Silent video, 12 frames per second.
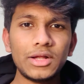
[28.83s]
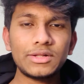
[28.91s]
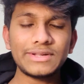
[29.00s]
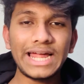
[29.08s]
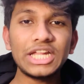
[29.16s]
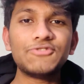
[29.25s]

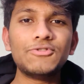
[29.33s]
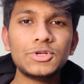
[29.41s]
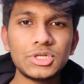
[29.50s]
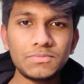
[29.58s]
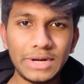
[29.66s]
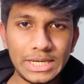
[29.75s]

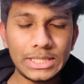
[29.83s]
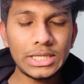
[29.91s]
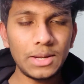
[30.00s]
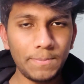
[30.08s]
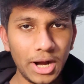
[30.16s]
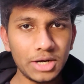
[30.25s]
Transfusion Medicine
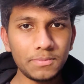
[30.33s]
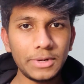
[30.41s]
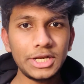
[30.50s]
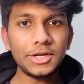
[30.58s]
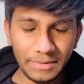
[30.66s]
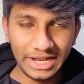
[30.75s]

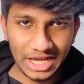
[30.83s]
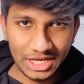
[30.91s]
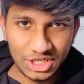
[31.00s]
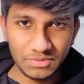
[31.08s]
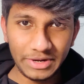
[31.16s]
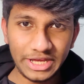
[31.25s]
Department,
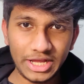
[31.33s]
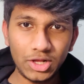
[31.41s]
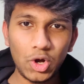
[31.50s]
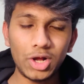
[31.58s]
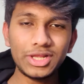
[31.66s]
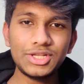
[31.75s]
Meenakshi Medical
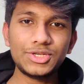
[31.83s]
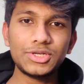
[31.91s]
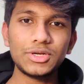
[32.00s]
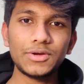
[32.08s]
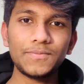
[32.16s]
College,